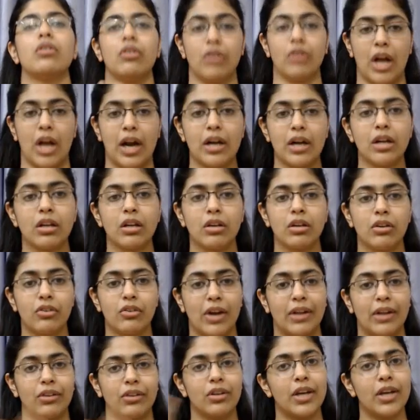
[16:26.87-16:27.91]
grant
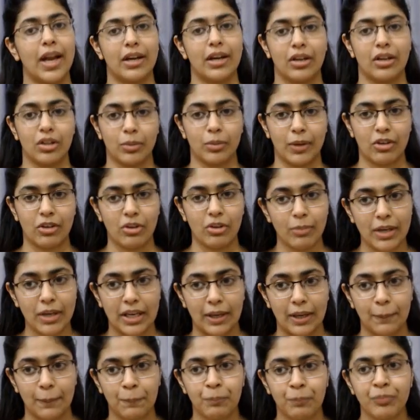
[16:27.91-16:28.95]
transit anticipatory
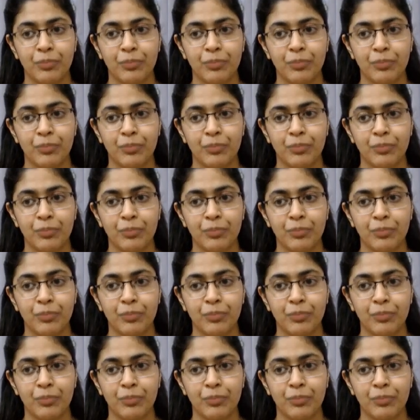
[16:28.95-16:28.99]
bail.